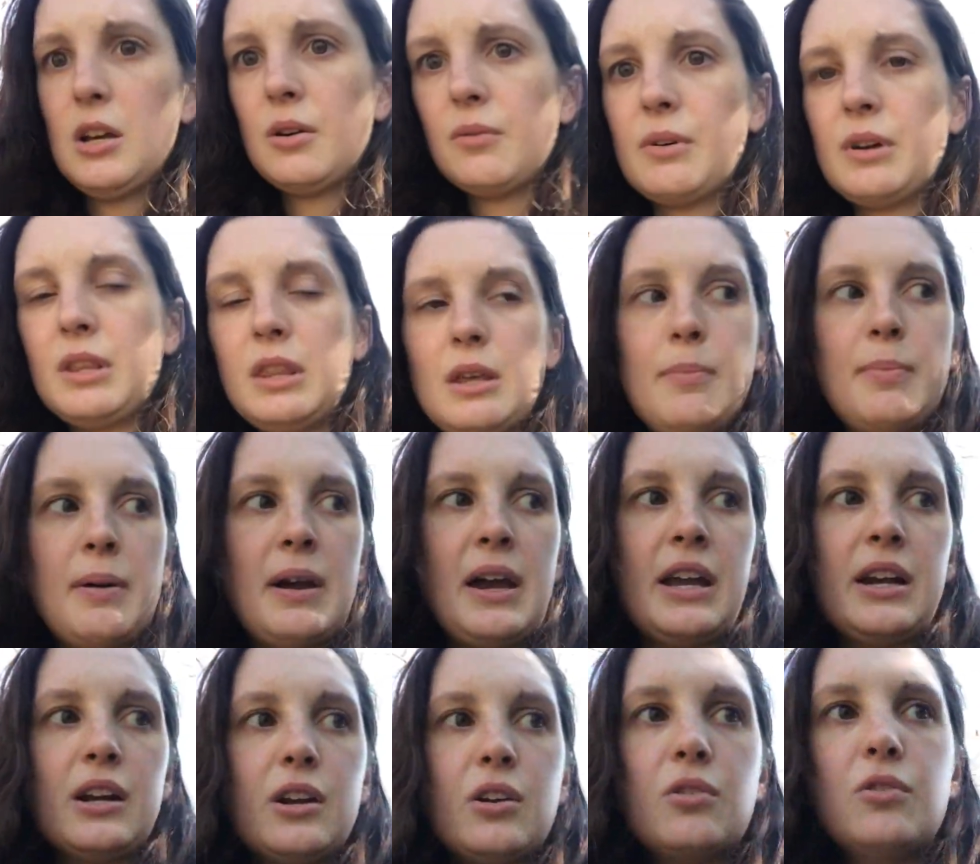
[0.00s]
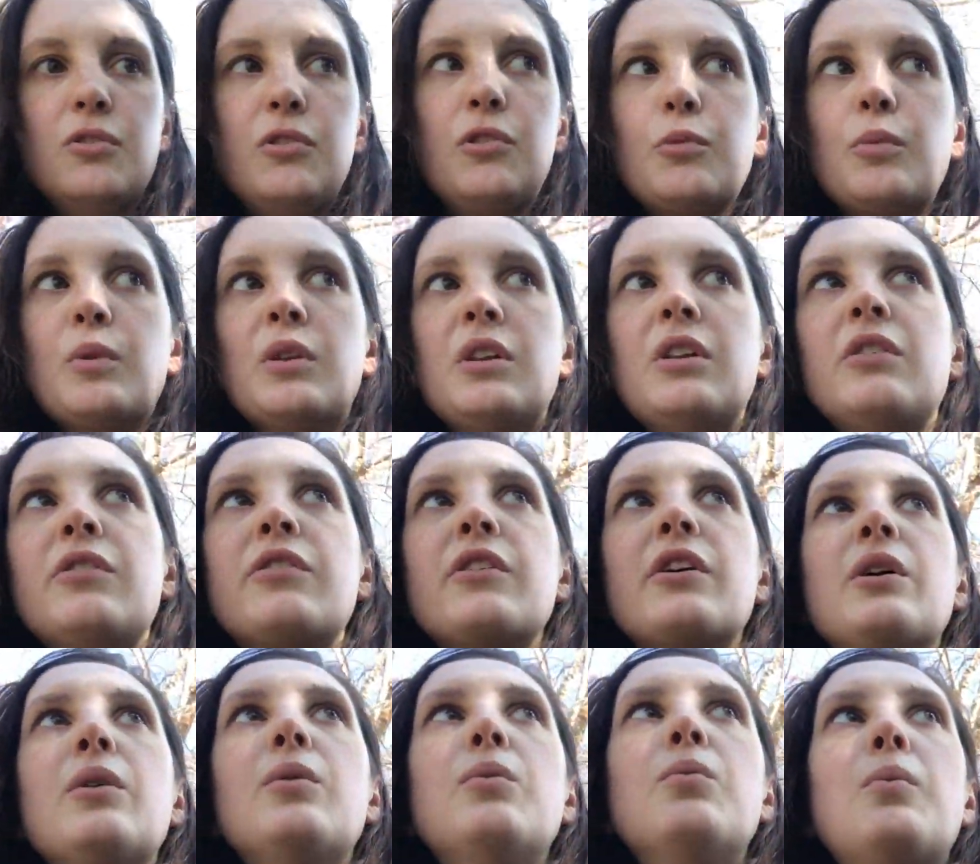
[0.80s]
where the pine cones ones
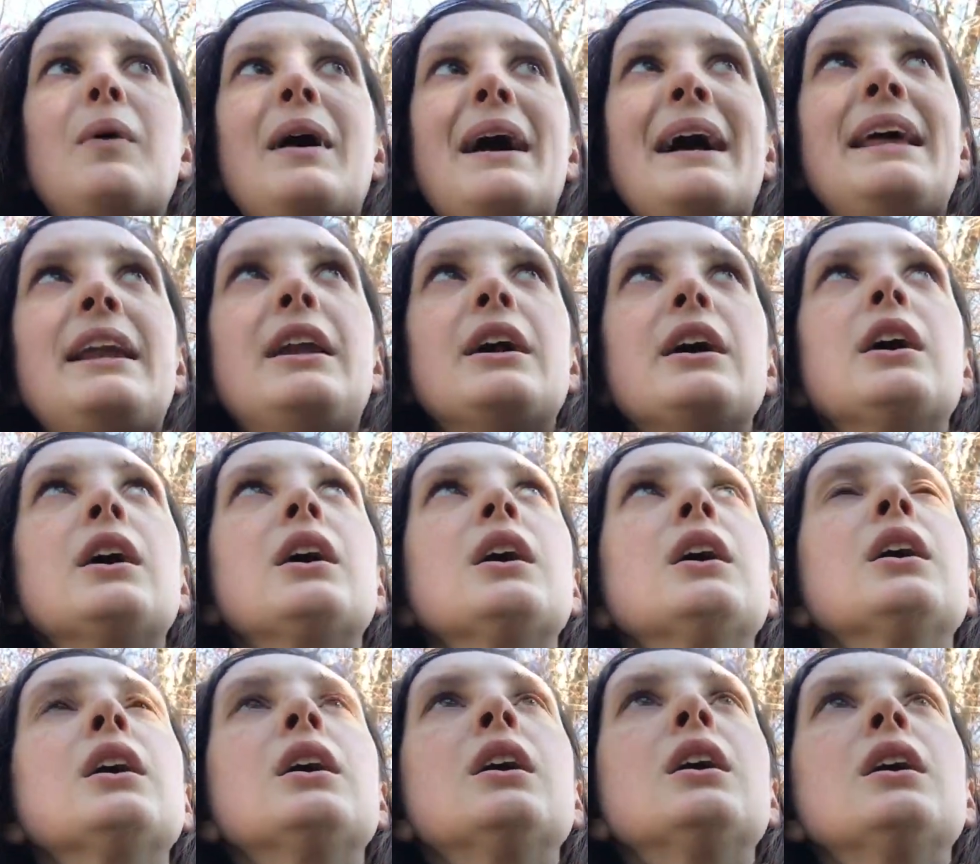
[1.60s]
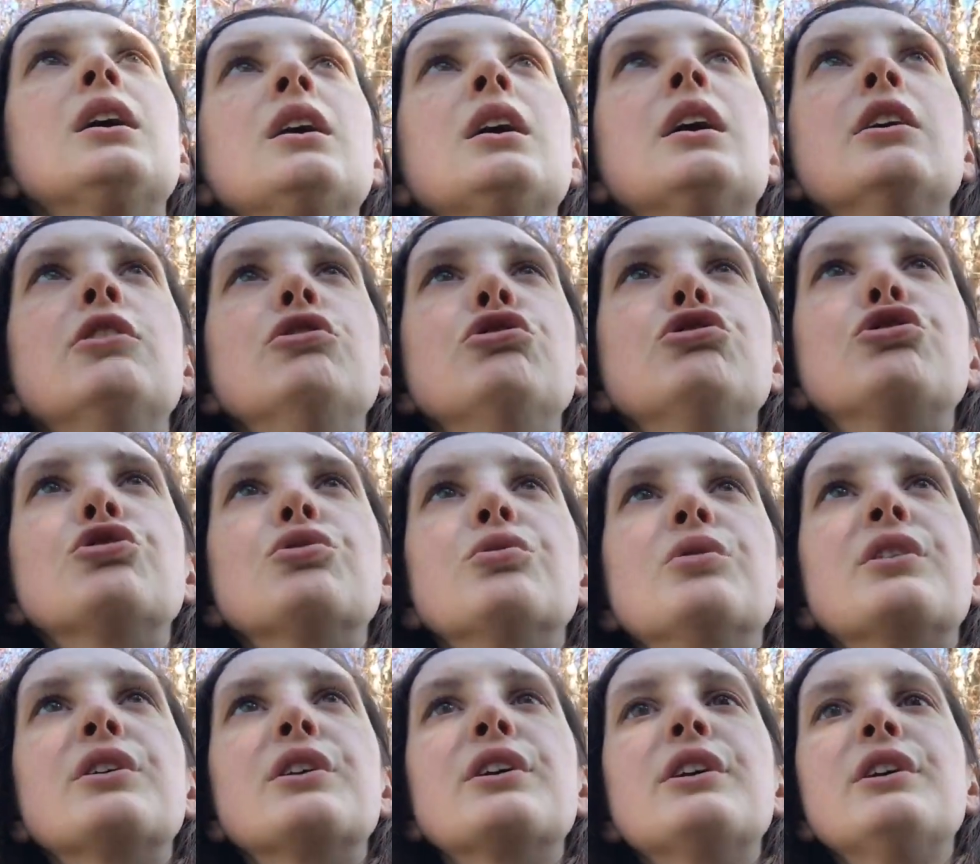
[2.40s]
are wider and
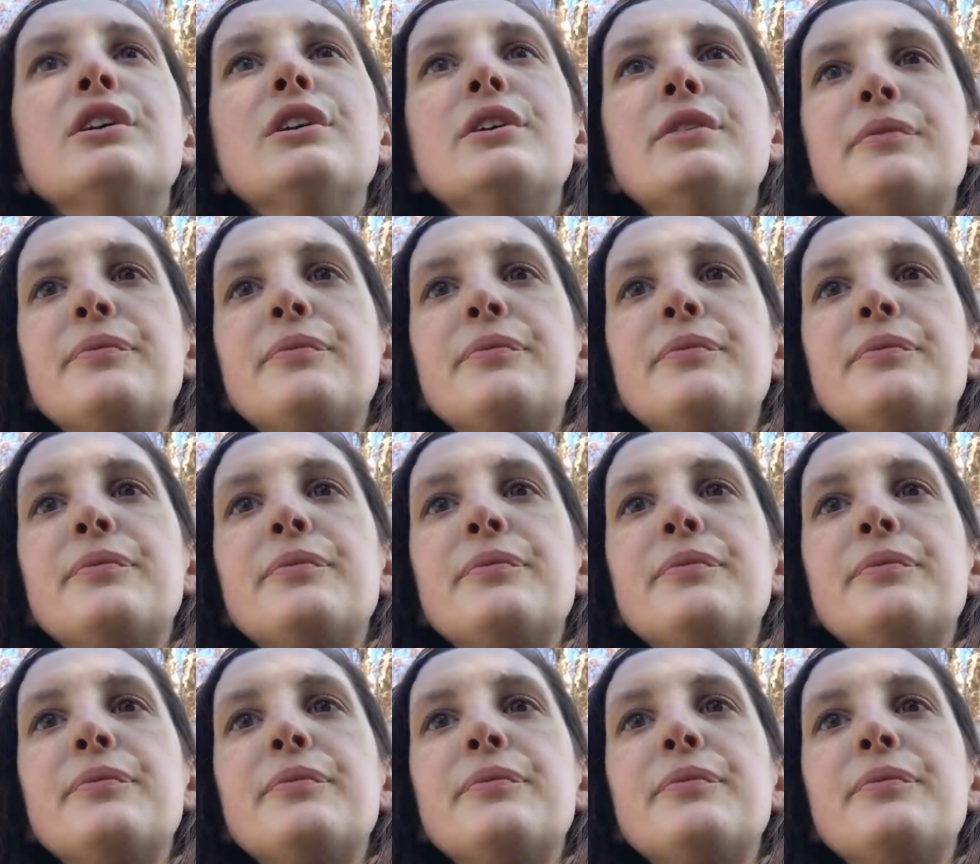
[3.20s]
shorter.